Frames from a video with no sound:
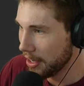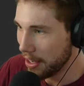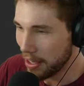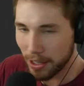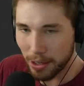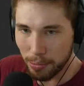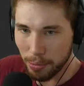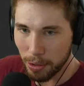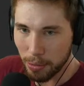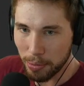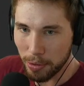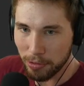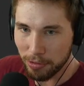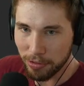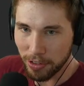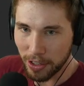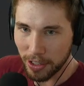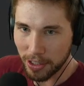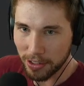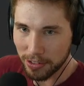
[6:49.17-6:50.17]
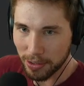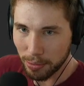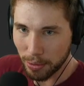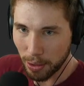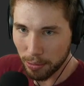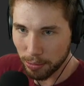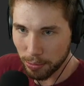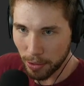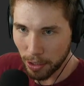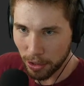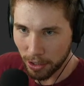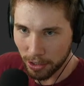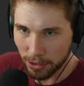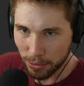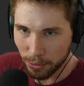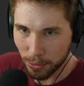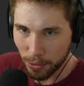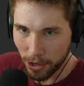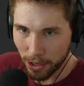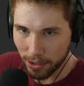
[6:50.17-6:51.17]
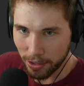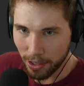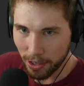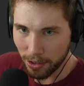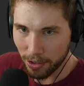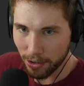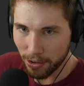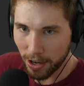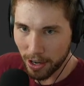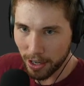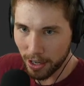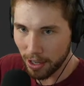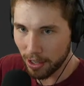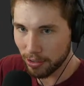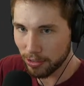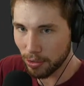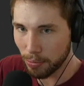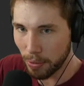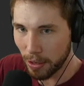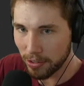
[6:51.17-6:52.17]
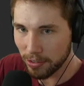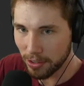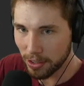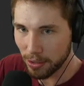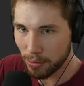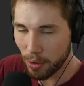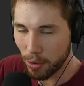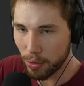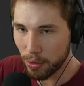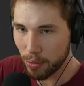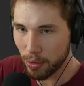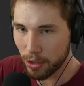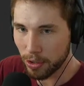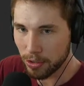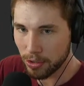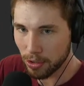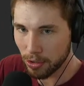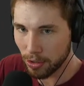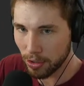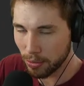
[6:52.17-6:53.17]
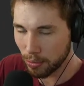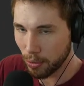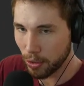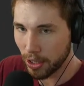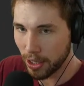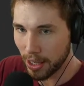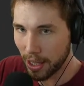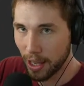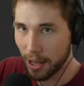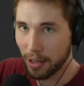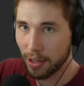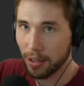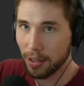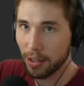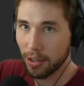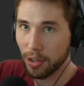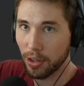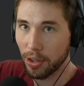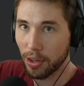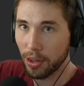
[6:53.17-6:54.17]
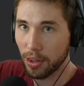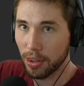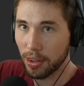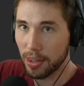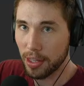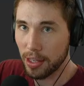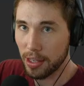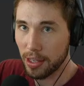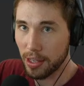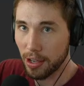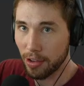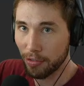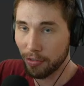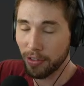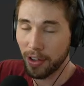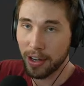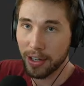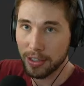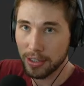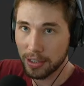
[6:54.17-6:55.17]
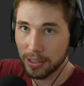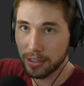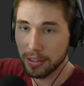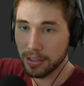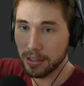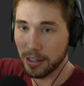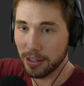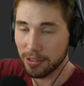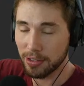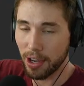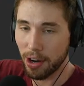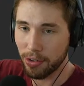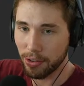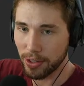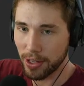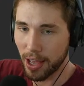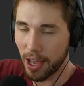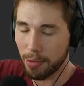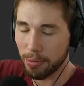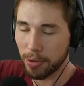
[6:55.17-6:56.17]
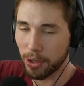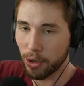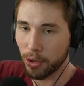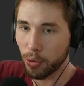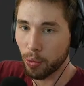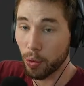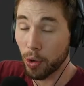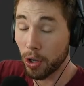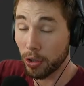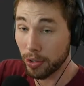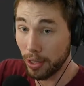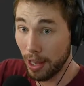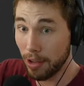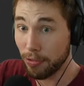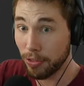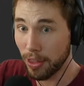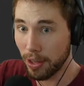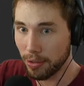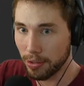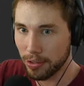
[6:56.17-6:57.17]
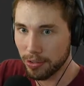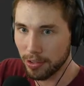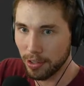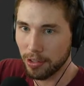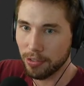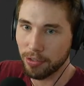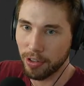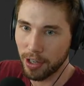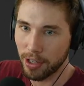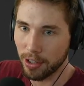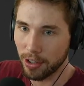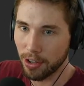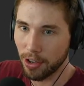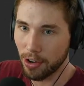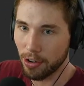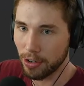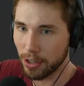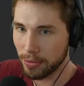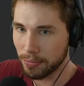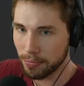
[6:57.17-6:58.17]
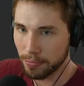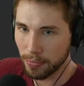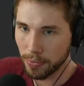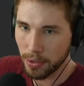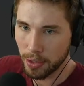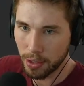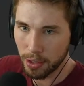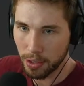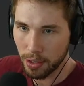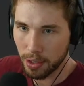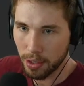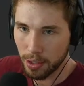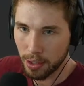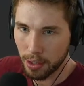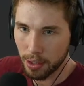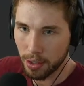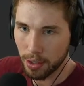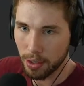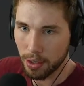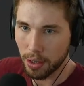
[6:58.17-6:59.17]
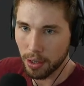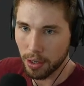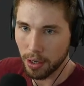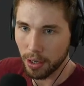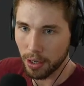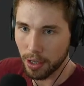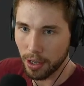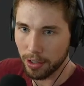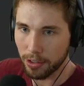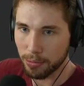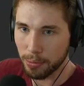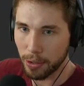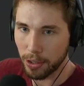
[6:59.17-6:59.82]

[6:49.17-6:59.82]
can be a bit finicky sometimes, but I think it's worked out all right here. So basically what we want to do is we want to get the event that's currently happening on the world, if there is an event occurring. I can't spell